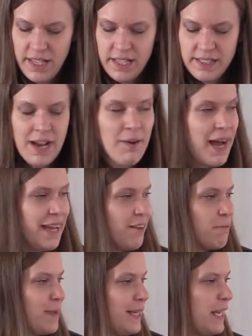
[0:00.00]
Now, I
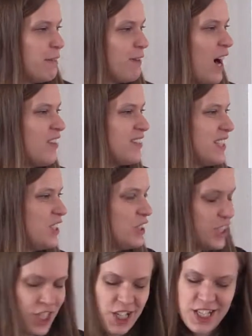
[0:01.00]
have been involved in
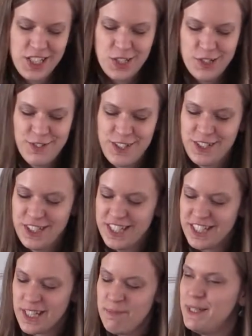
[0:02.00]
Unitarian
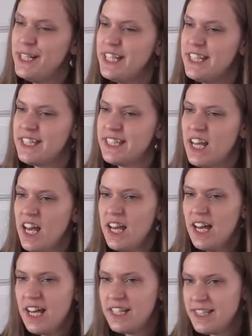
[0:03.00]
Universalist communities
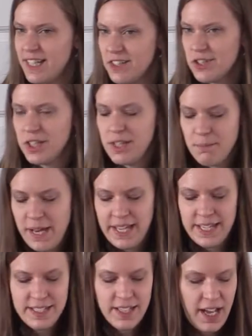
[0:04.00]
essentially my
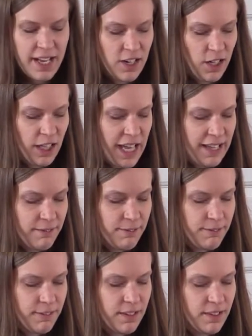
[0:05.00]
entire life.
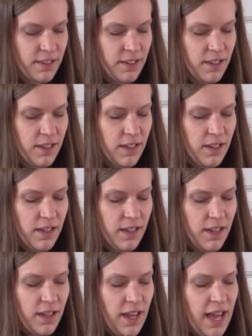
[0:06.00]

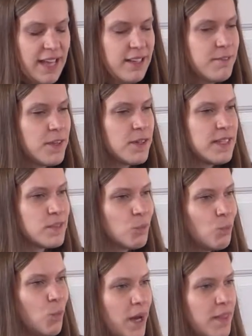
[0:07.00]
And if there is
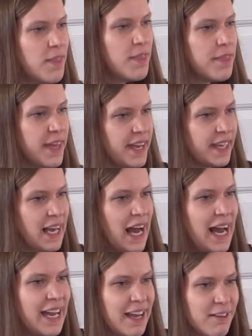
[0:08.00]
one thing
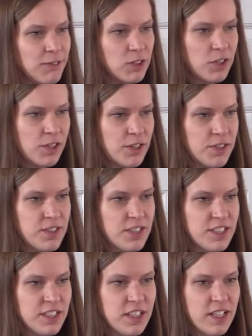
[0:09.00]
I have learned
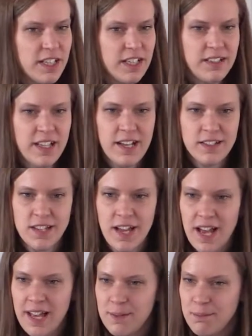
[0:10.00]
in that
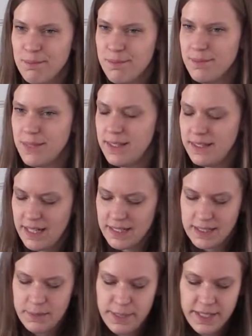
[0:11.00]
time, in that
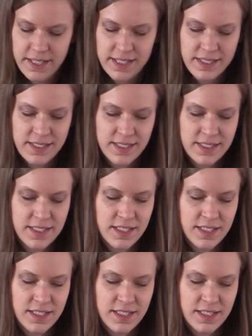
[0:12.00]
experience,